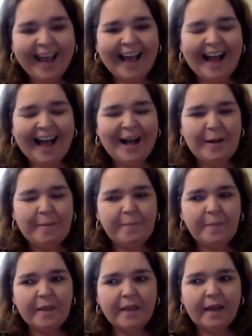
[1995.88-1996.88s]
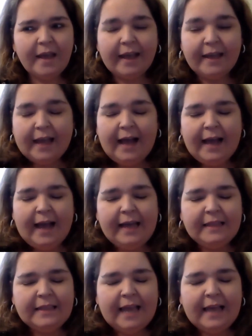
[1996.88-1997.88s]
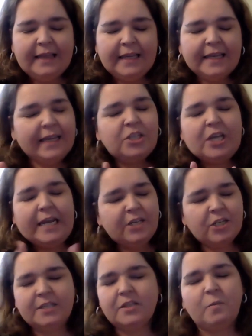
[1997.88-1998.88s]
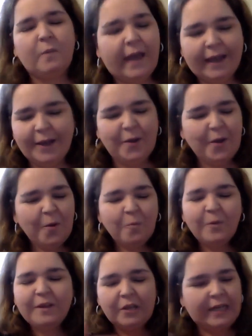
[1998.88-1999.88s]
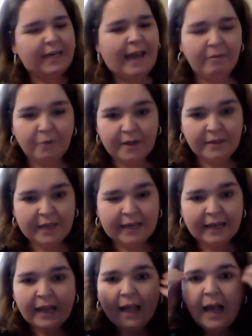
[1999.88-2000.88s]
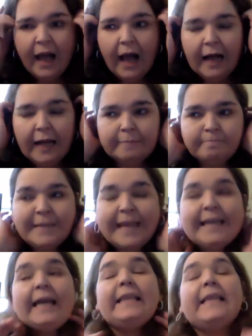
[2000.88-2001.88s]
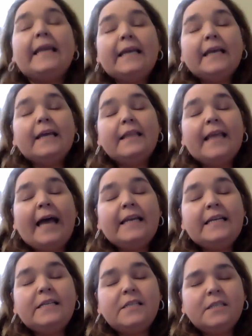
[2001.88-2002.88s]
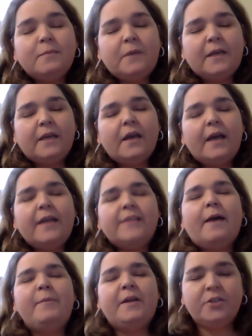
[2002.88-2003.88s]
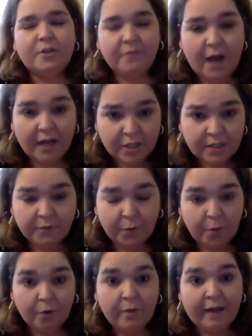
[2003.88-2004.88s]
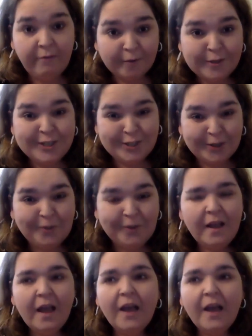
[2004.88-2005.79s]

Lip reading: I think it changes the way we look at everything. And I think that needs to be an examination of conscience for pro-lifers too.